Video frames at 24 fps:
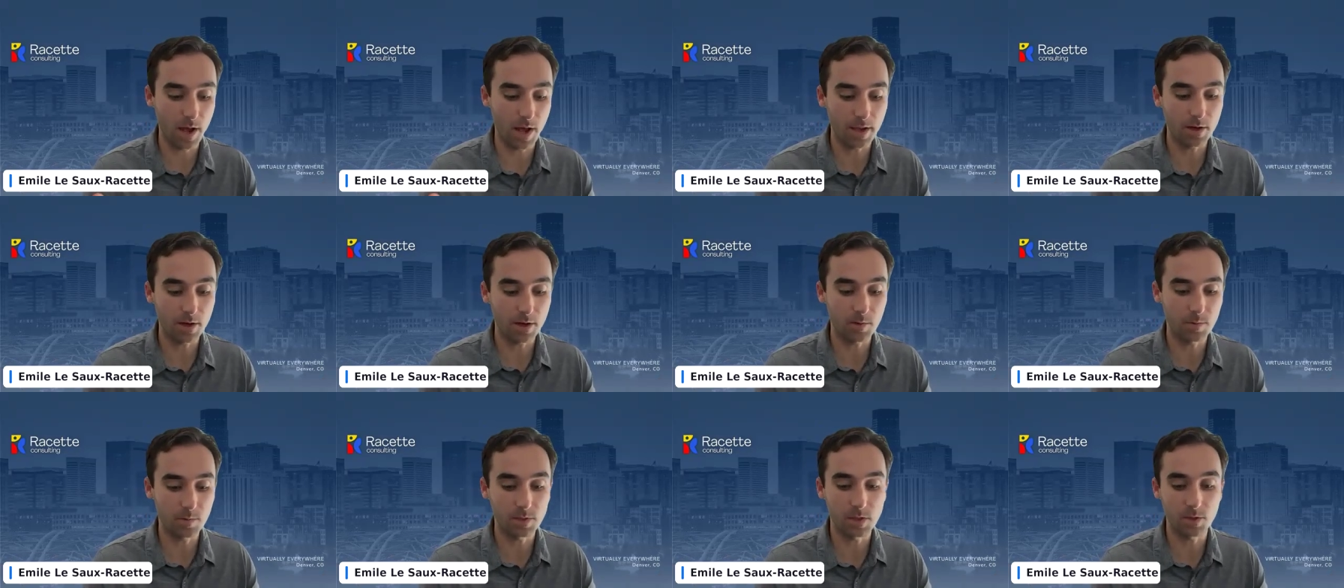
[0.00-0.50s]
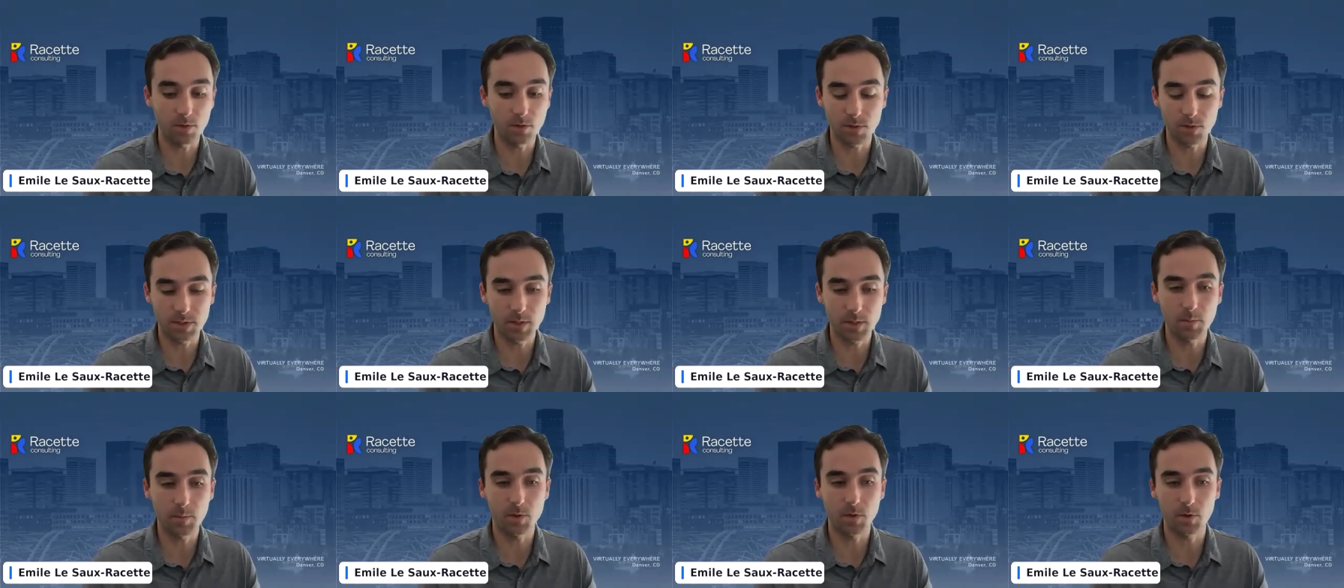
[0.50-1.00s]
items that are
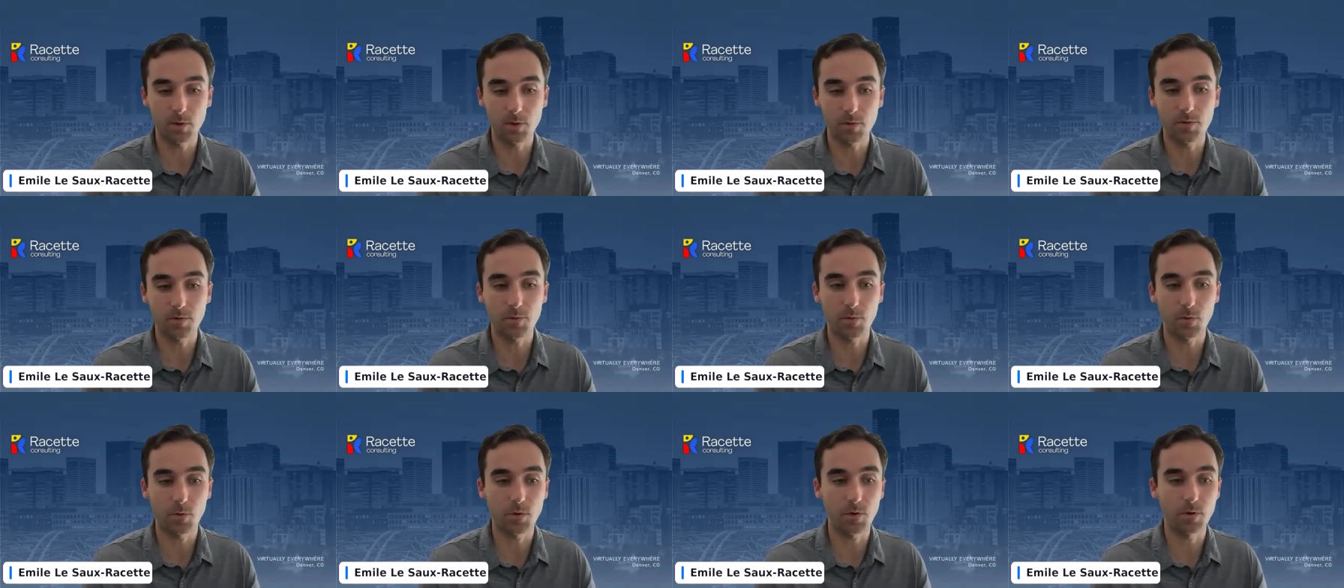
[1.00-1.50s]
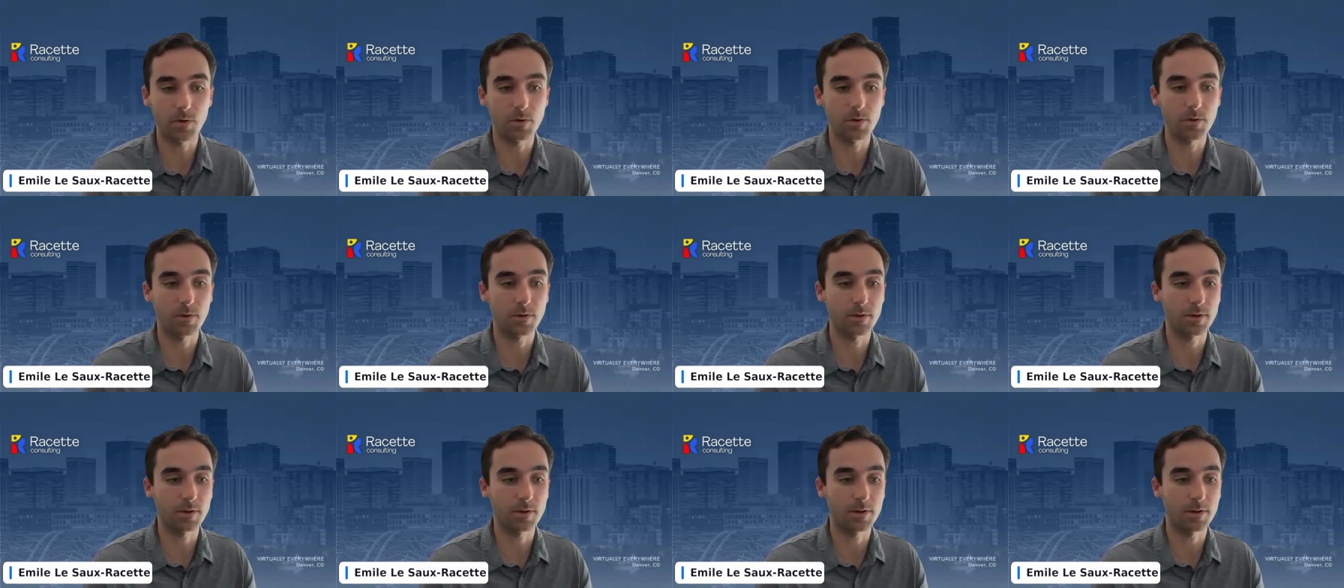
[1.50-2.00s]
similar
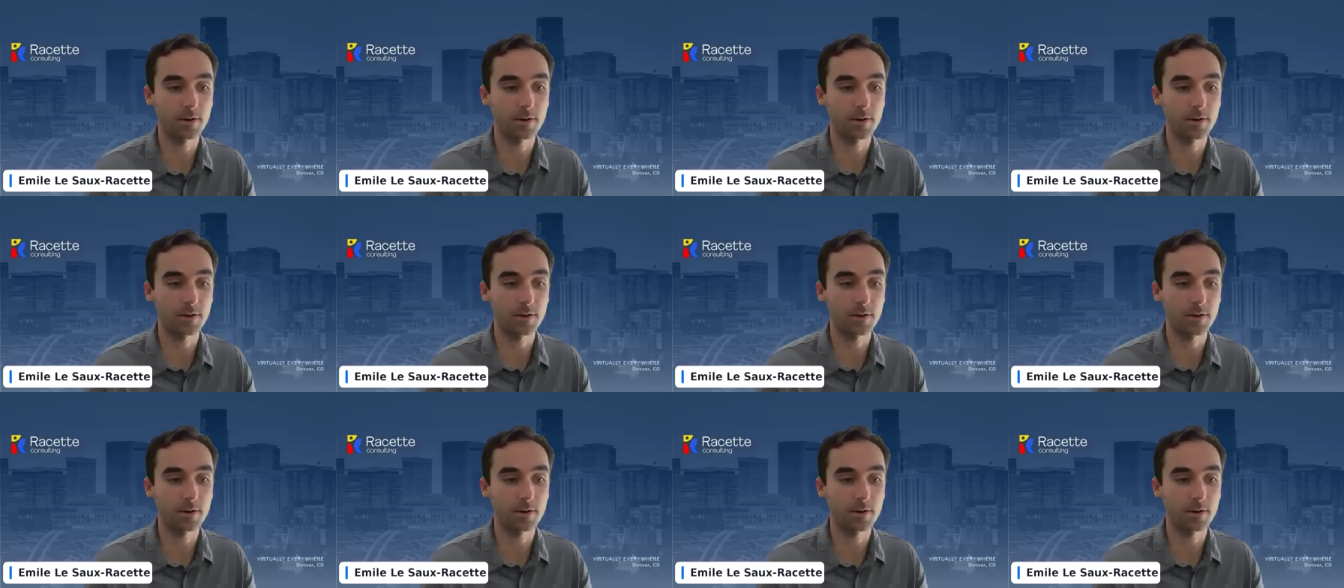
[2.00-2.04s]
for